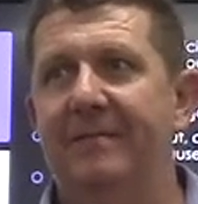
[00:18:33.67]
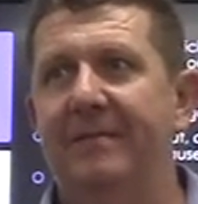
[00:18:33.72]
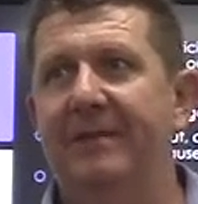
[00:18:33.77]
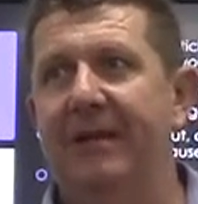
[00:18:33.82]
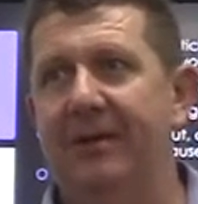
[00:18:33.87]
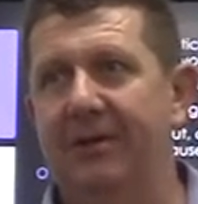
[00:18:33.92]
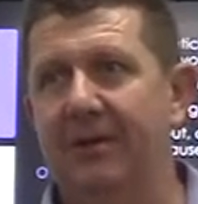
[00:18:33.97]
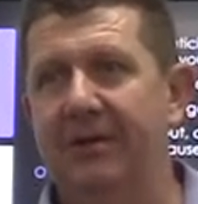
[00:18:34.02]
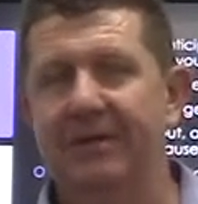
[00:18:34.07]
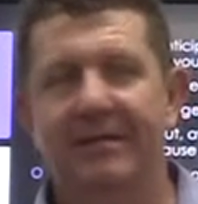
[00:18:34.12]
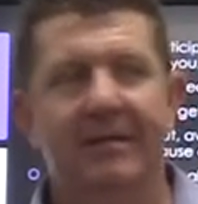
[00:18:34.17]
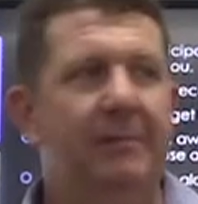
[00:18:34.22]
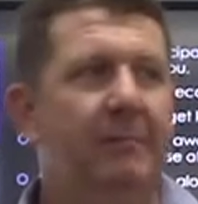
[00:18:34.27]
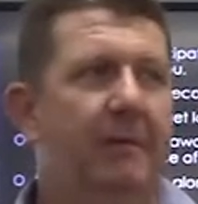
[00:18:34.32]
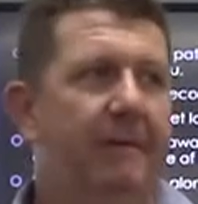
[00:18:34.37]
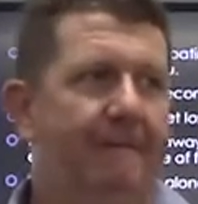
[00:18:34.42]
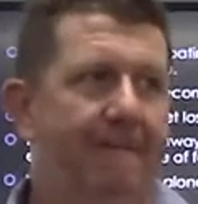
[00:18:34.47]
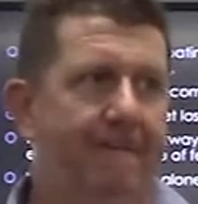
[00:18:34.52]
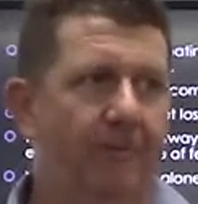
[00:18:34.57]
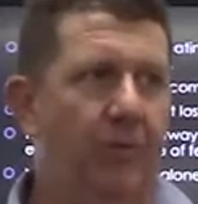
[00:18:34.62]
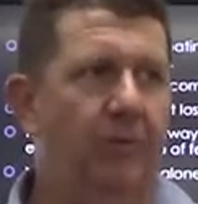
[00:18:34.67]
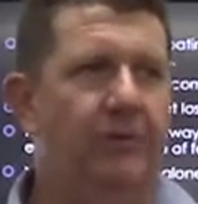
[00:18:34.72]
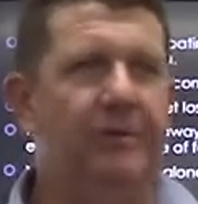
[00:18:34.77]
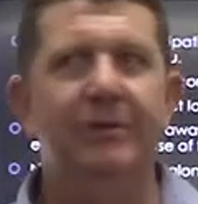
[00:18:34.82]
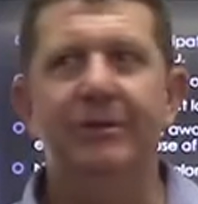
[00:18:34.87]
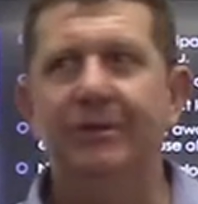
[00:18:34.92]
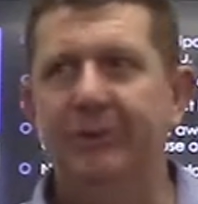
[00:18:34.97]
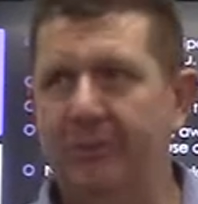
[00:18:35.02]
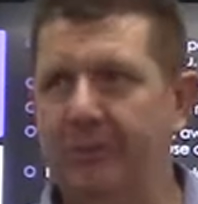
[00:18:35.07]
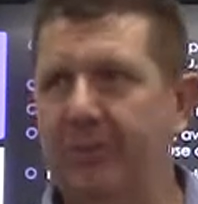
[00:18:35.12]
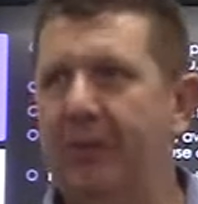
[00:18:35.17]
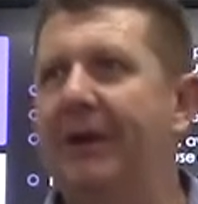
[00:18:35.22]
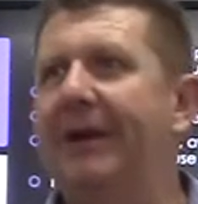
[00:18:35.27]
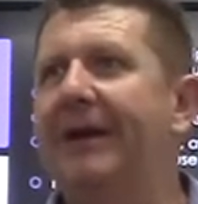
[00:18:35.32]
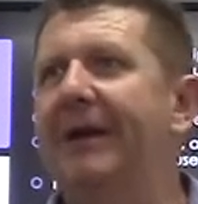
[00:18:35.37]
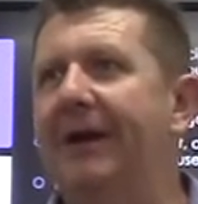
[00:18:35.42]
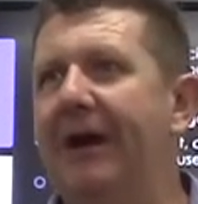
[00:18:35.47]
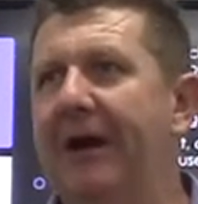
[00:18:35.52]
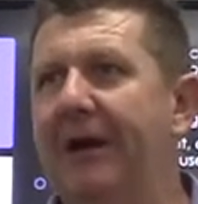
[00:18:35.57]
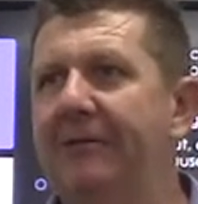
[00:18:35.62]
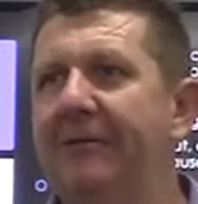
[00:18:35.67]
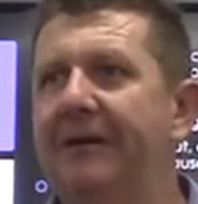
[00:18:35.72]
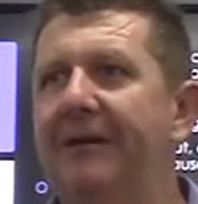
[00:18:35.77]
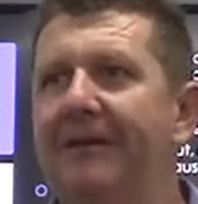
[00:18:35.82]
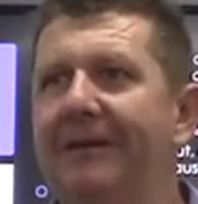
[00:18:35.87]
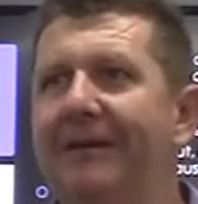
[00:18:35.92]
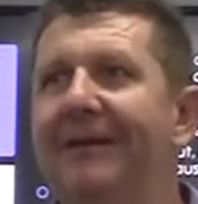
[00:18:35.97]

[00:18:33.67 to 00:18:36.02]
It costs them a fortune to bring her over